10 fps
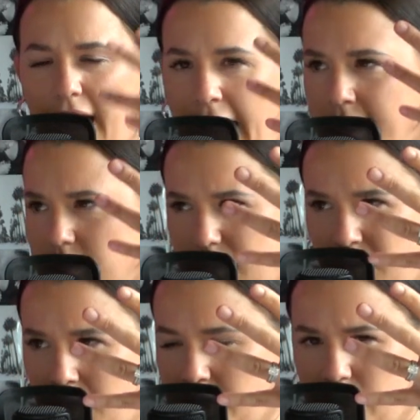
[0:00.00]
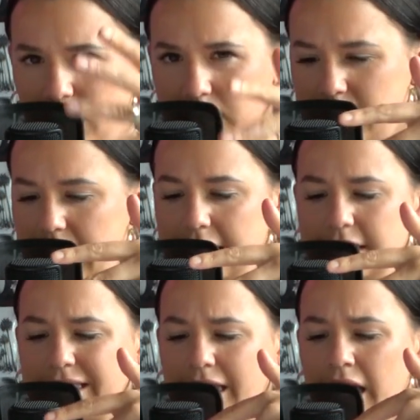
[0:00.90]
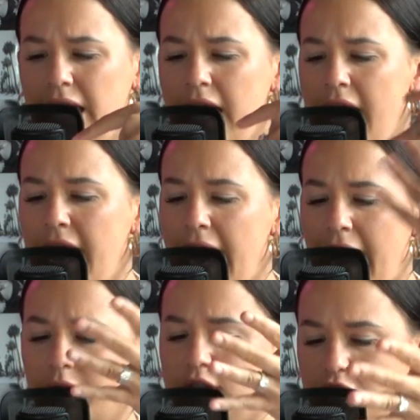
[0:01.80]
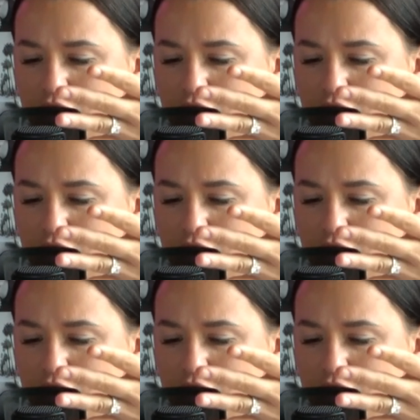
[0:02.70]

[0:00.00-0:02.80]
asked the question to Kacie, how did